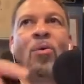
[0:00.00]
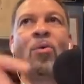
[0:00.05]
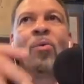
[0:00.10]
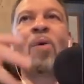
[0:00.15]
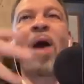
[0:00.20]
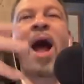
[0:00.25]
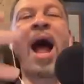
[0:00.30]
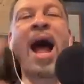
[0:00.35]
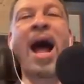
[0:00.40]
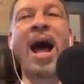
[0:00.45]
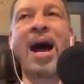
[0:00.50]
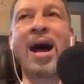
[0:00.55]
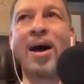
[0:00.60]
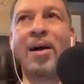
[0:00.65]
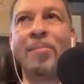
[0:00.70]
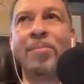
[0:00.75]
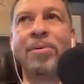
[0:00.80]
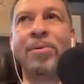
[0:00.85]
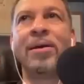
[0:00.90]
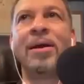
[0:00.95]

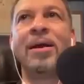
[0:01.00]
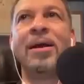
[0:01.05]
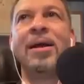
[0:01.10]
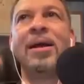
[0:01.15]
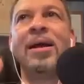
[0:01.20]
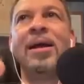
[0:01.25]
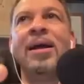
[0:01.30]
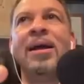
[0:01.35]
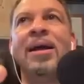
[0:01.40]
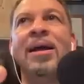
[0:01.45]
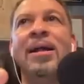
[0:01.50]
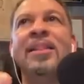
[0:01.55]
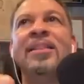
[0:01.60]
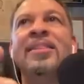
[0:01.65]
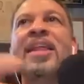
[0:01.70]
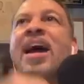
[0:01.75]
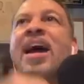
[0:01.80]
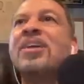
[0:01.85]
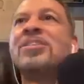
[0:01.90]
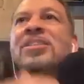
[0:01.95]
Rob,
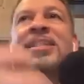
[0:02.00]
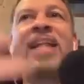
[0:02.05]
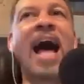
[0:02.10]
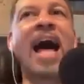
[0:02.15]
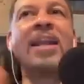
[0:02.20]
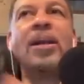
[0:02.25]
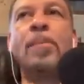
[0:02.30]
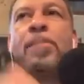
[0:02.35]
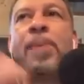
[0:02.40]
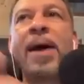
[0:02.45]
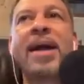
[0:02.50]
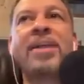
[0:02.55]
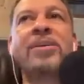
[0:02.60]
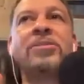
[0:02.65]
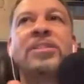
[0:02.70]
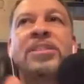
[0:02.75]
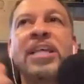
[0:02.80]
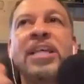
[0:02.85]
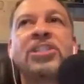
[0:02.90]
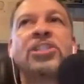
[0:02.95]
there's not a
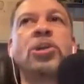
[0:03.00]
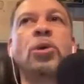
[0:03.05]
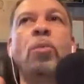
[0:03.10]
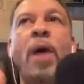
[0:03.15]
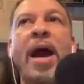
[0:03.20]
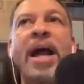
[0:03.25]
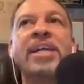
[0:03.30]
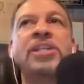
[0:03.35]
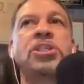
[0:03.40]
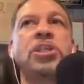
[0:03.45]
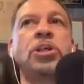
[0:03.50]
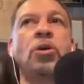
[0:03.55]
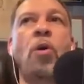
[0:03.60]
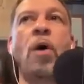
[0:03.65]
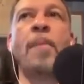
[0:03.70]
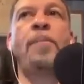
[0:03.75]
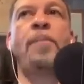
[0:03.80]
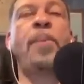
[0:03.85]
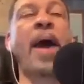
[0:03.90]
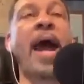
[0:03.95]
better situation
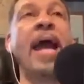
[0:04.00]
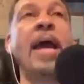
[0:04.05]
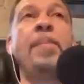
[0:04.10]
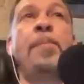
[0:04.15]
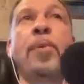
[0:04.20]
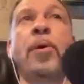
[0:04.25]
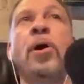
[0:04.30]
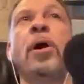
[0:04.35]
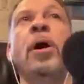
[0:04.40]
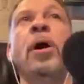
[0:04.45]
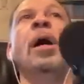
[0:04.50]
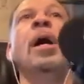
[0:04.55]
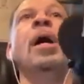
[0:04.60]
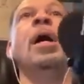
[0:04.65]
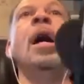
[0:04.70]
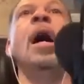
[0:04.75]
on paper